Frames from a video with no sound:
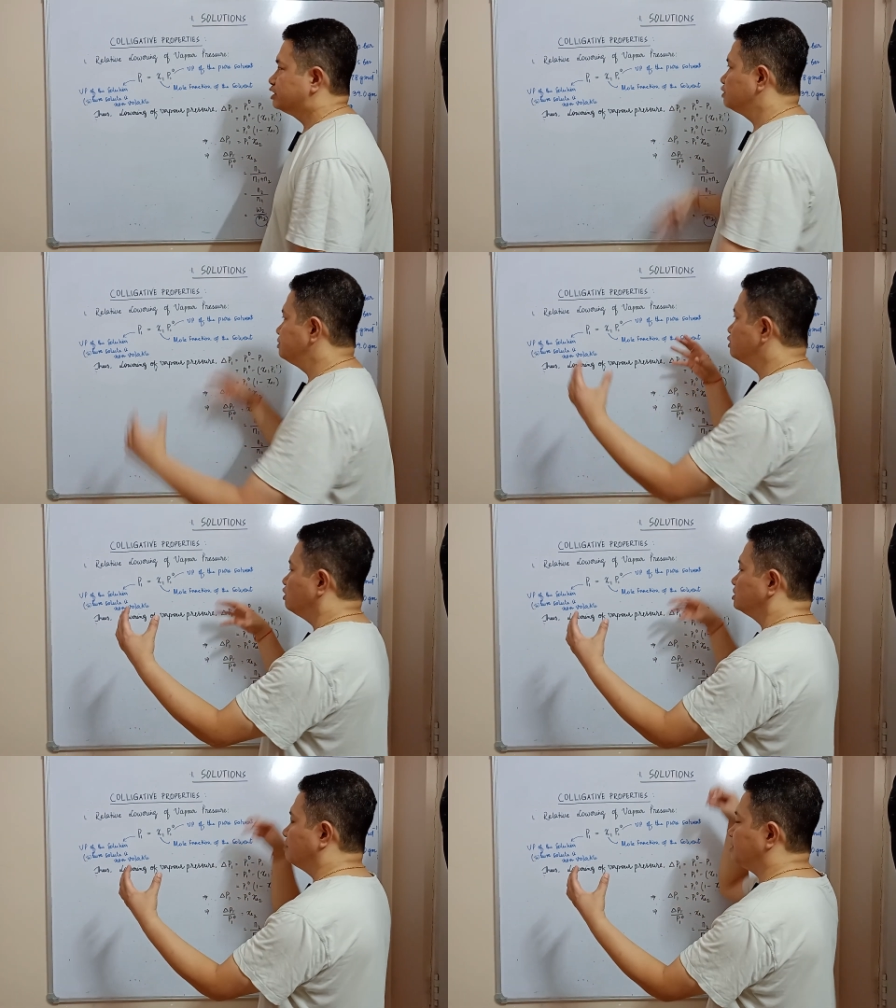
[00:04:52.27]
Just
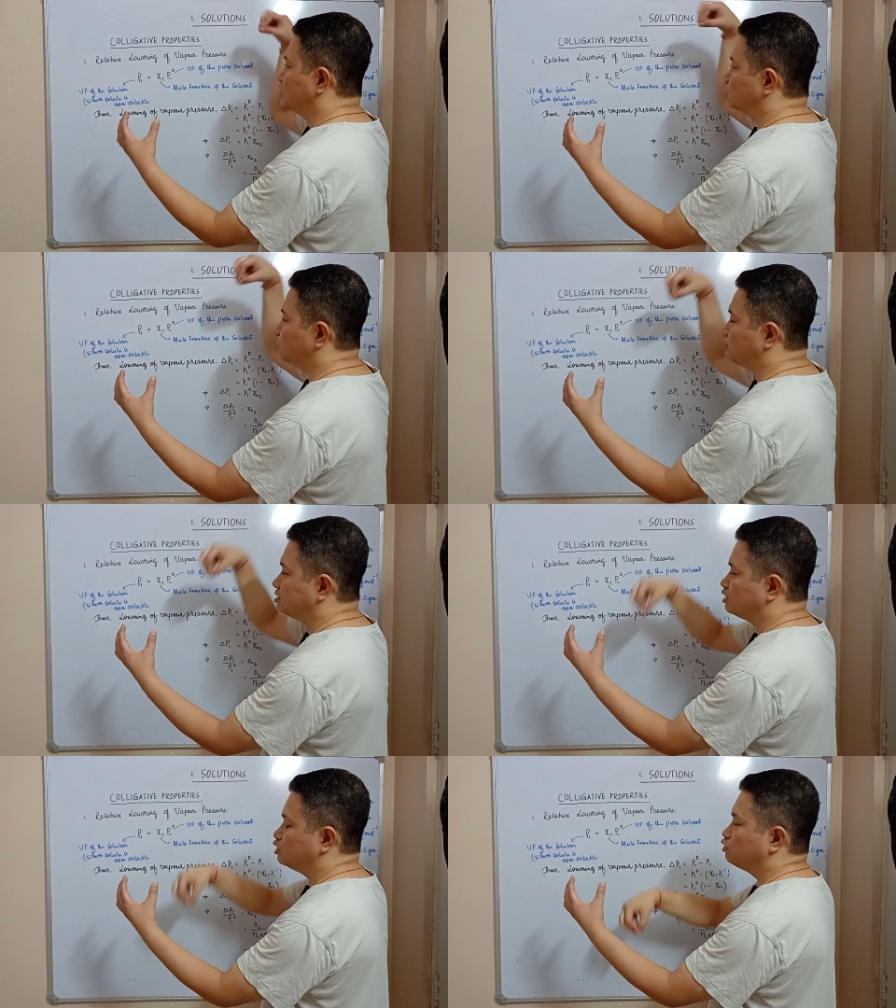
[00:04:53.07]
because something
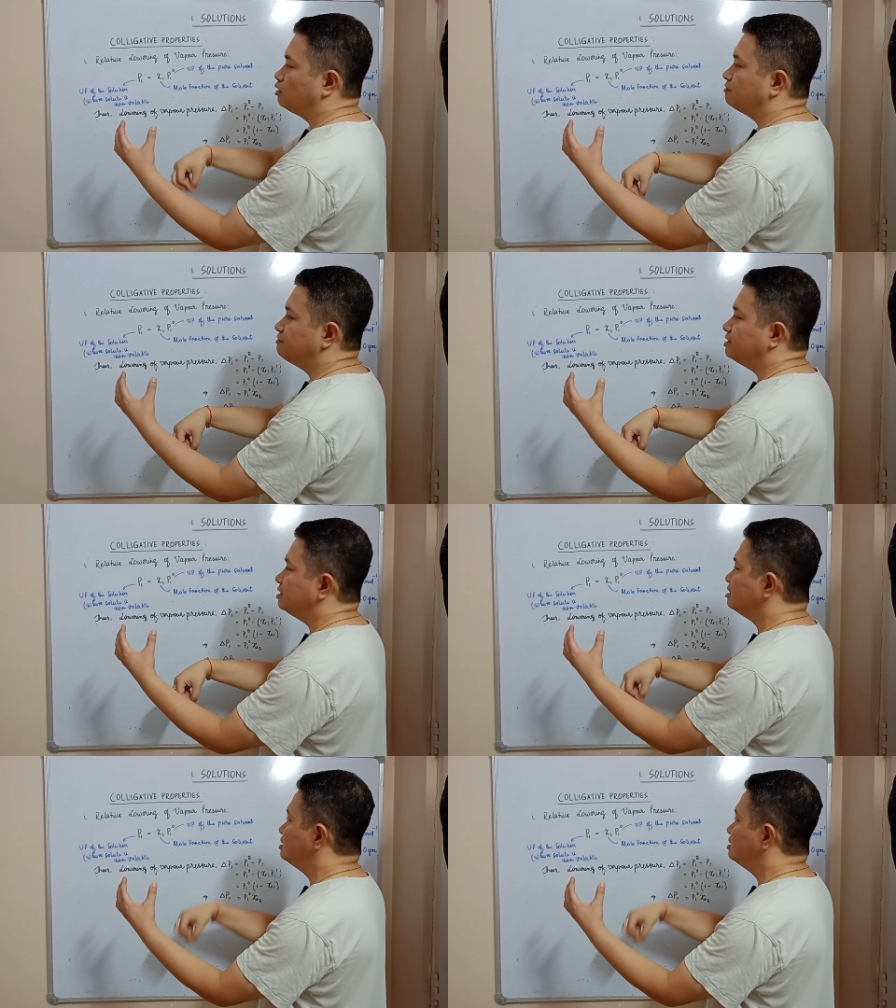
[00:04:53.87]
is dissolved in